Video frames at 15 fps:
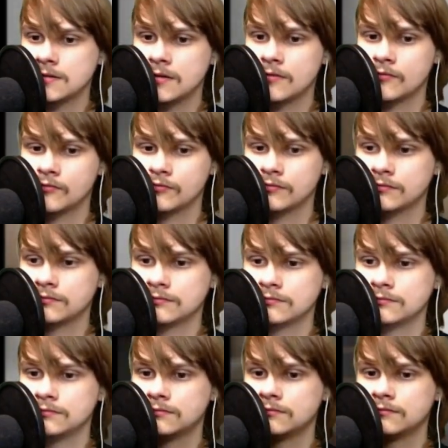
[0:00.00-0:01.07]

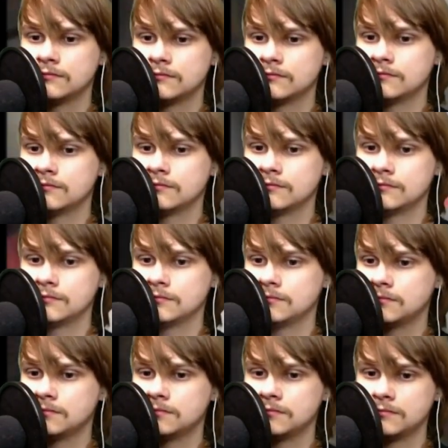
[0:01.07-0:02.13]

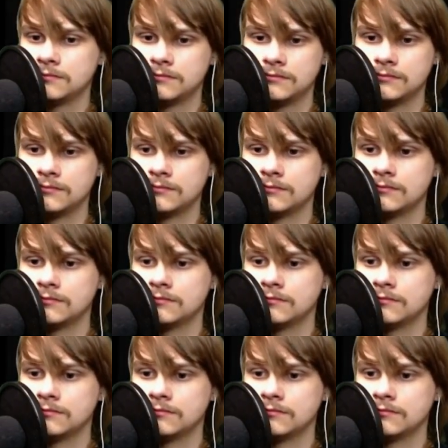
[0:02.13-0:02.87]
Nothing is said.